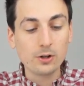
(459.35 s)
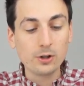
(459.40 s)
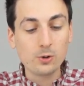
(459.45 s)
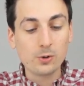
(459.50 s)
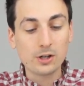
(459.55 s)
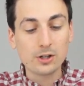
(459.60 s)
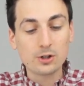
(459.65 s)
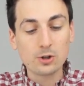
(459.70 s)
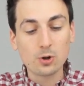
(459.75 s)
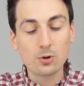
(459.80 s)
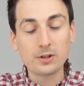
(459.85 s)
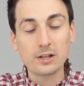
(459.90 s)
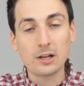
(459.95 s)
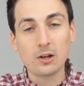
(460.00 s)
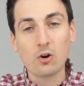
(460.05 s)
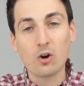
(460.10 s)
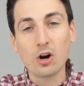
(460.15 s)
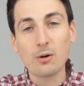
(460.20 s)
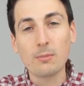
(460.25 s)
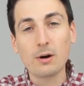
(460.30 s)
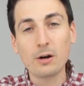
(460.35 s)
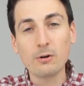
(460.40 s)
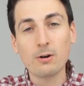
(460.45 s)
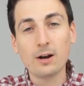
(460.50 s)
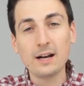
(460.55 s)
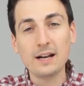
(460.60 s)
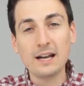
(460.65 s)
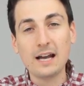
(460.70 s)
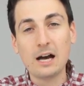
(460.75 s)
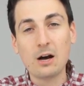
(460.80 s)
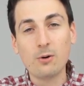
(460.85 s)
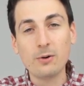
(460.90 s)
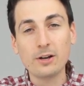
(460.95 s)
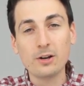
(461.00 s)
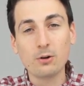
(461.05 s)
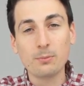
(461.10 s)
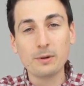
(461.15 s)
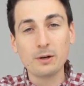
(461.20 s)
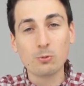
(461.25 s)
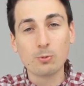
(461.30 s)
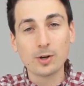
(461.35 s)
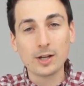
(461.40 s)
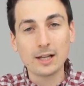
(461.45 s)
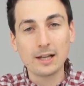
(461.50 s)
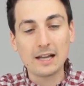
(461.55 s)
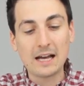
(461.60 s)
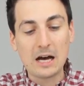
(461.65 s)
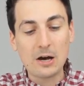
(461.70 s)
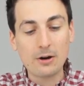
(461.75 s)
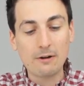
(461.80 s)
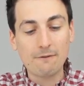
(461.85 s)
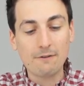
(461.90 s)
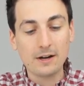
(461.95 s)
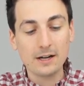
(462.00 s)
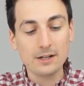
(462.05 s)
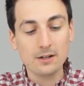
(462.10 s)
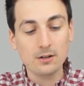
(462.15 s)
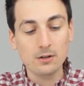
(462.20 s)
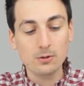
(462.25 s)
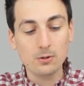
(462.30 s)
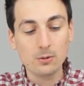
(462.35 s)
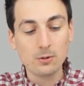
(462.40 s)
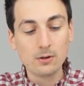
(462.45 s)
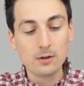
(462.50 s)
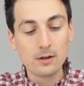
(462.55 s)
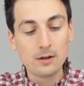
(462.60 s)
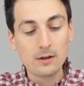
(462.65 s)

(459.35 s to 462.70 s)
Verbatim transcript: You can turn the alarm on right now. It'll be really loud if I do.